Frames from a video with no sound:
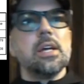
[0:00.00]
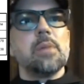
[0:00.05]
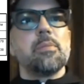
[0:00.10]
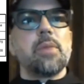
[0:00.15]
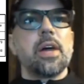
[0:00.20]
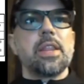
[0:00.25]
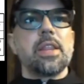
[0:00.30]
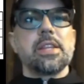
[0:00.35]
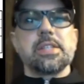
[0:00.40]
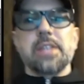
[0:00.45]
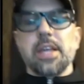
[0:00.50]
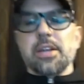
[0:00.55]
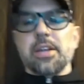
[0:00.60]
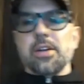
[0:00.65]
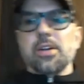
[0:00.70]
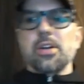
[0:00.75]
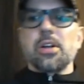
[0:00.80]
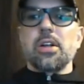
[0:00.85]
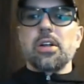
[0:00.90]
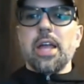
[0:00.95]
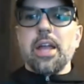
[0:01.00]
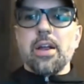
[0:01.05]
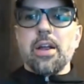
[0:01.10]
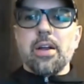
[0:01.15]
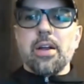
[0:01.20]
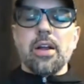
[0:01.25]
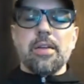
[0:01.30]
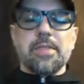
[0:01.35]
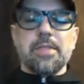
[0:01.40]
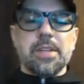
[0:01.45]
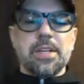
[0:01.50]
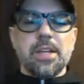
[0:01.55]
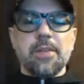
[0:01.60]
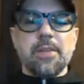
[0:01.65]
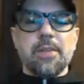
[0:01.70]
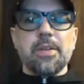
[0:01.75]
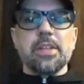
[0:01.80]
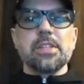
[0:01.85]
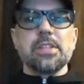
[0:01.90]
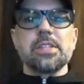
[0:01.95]
by the standard error of the
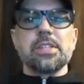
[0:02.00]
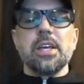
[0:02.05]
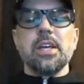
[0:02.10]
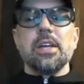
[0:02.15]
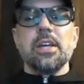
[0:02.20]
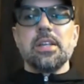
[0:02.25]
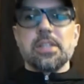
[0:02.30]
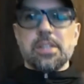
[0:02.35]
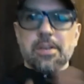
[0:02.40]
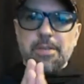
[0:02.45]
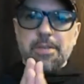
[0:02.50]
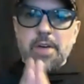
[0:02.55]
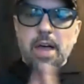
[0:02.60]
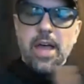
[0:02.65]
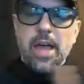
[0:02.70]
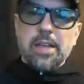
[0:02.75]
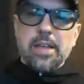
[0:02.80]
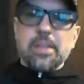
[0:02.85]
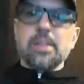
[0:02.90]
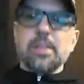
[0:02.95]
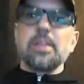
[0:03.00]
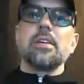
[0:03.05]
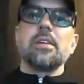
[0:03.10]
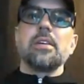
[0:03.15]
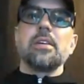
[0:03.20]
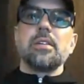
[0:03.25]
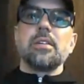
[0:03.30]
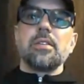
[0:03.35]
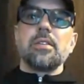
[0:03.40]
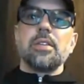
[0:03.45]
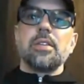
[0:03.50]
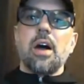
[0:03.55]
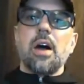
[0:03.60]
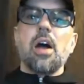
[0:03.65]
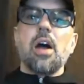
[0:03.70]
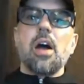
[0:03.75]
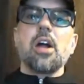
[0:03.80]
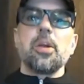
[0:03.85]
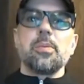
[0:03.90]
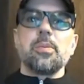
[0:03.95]
difference to find the
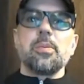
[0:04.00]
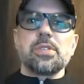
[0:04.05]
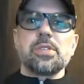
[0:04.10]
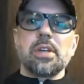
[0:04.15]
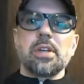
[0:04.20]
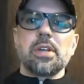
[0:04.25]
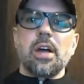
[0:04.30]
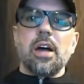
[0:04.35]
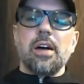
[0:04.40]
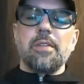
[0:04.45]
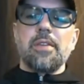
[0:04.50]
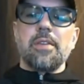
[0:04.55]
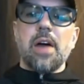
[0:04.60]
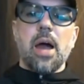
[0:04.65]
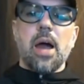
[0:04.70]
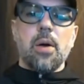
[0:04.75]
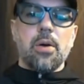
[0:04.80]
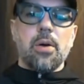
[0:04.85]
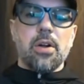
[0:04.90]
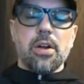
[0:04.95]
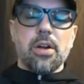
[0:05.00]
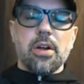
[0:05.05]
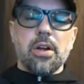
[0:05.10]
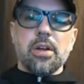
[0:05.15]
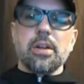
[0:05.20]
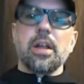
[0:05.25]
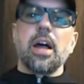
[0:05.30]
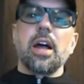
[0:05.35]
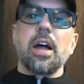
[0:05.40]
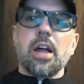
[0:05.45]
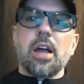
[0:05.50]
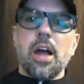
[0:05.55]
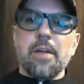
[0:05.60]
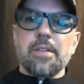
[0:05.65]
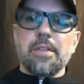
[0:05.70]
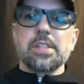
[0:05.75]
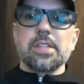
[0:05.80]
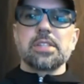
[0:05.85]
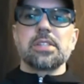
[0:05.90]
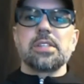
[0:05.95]
arms of our
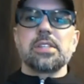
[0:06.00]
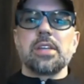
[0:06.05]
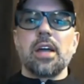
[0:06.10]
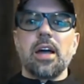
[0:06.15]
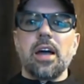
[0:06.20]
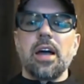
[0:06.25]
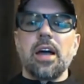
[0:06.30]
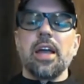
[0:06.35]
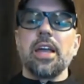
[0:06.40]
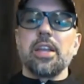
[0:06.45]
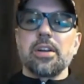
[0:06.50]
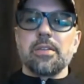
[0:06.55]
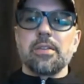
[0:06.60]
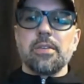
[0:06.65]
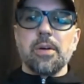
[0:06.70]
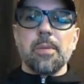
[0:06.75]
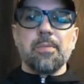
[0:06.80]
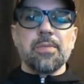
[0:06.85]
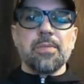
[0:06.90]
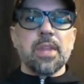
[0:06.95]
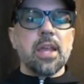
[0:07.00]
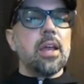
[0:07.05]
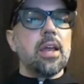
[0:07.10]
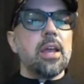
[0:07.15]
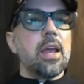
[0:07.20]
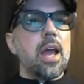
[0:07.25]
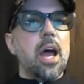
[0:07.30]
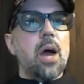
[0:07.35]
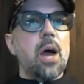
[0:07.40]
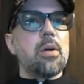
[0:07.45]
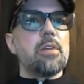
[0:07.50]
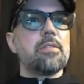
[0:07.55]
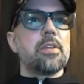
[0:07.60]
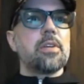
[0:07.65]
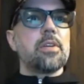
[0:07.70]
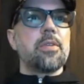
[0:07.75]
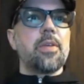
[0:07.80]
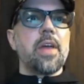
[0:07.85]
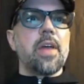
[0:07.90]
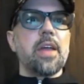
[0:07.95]
confidence interval.
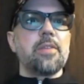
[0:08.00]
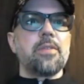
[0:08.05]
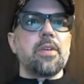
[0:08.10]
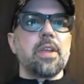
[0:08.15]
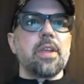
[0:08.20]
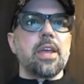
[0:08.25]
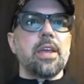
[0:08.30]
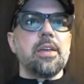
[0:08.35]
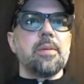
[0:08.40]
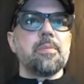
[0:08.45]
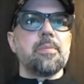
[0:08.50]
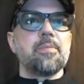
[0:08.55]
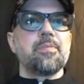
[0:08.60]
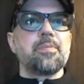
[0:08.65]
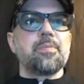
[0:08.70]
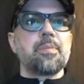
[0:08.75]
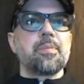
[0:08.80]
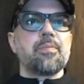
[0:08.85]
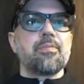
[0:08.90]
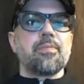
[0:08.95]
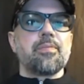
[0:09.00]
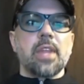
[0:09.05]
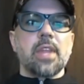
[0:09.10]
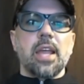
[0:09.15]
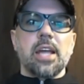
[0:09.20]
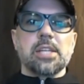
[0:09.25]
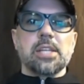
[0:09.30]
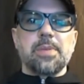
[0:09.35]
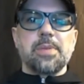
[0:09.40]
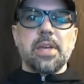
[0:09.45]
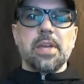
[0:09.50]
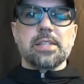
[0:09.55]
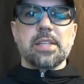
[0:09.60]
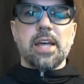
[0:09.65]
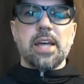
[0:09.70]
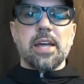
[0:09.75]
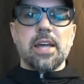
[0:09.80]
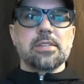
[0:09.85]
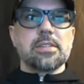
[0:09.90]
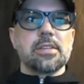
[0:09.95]
However, thankfully,
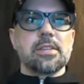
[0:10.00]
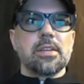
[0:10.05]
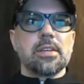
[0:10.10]
SPSS